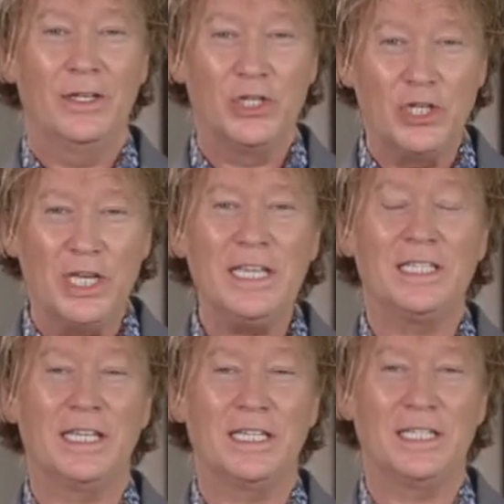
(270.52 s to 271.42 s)

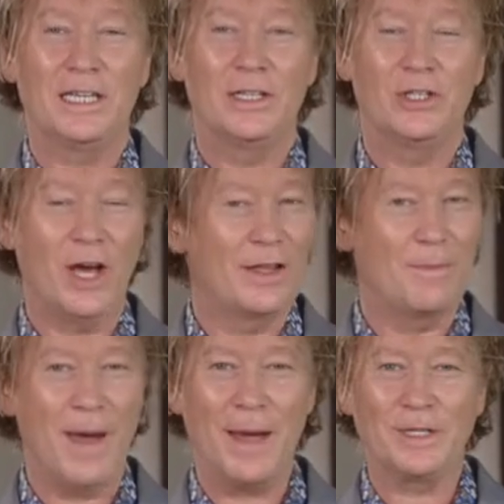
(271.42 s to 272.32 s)
Jesus, John the
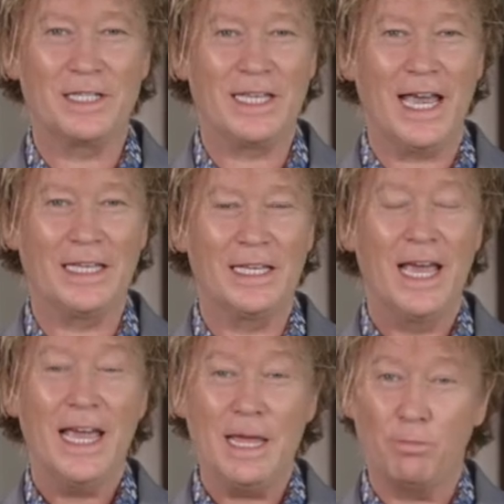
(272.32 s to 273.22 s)
Baptist says,
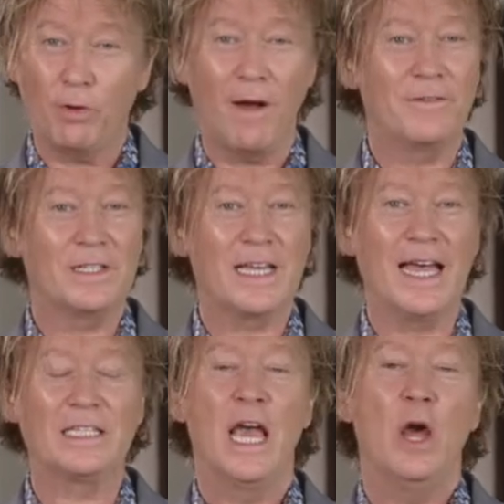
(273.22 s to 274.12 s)
he
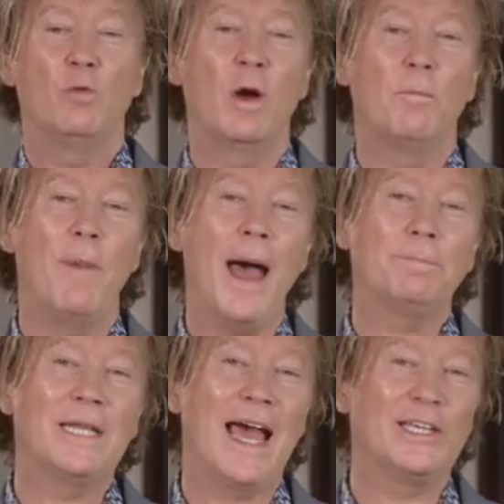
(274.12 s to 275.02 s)
prophesies, will
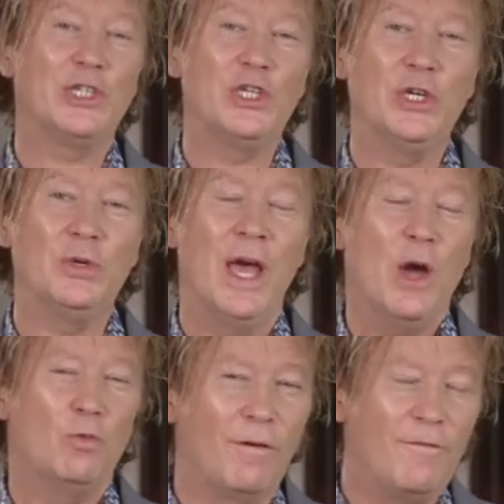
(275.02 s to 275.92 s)
baptize you,
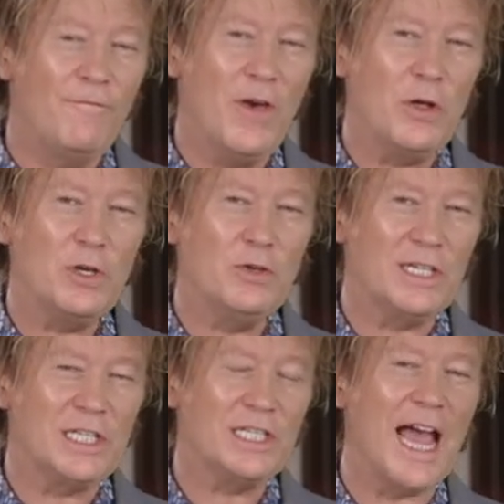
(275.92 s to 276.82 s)
will fill you to
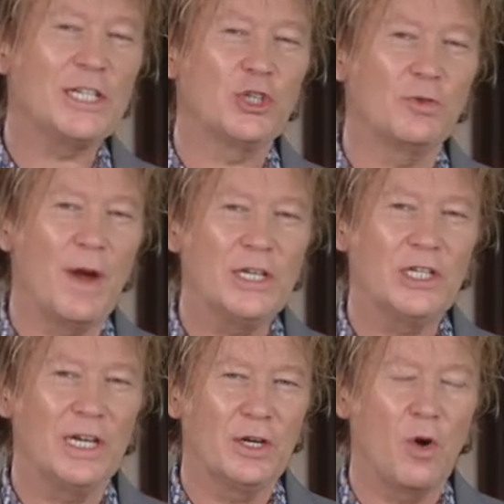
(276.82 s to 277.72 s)

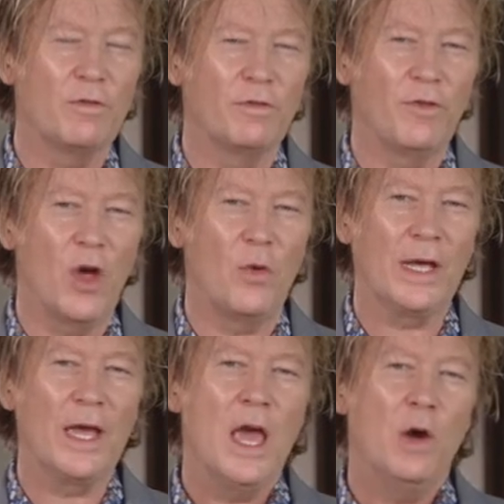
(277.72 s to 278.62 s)
saturation and
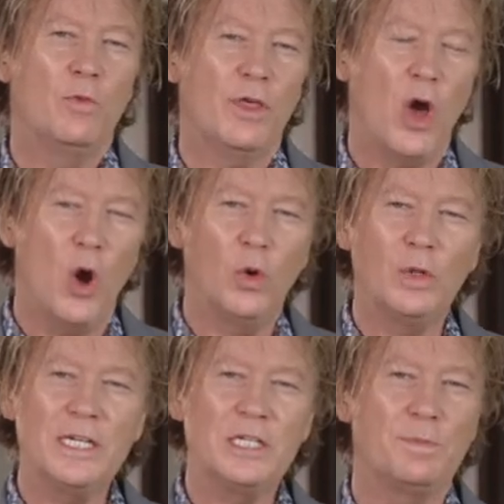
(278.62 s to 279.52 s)
overflowing with
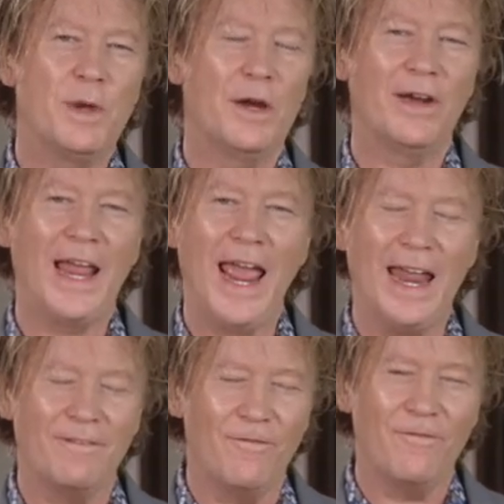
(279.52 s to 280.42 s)
Holy Spirit
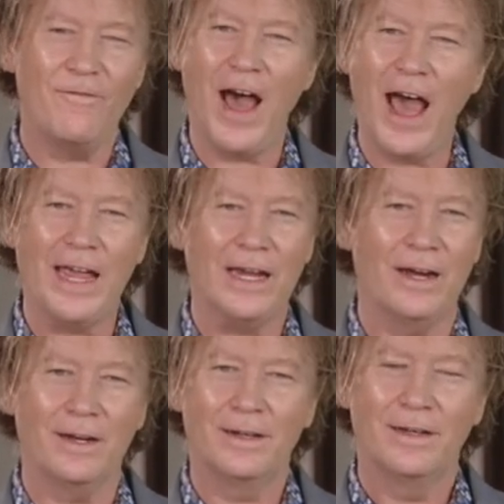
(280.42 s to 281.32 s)
and
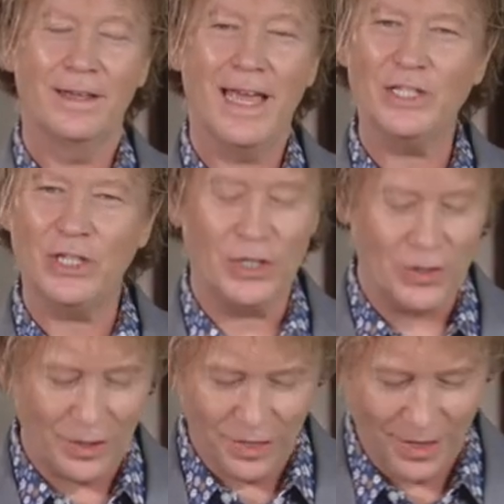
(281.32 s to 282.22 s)
fire. It's a
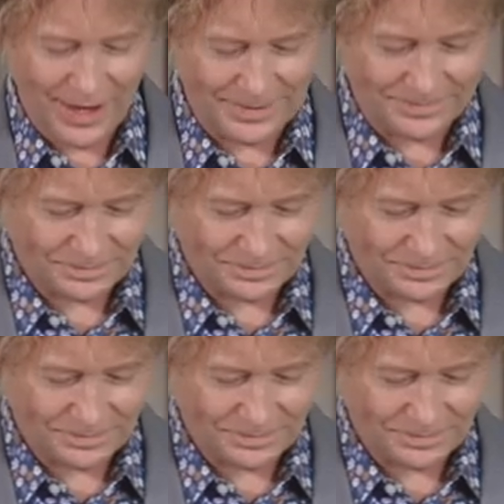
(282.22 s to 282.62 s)
good thing.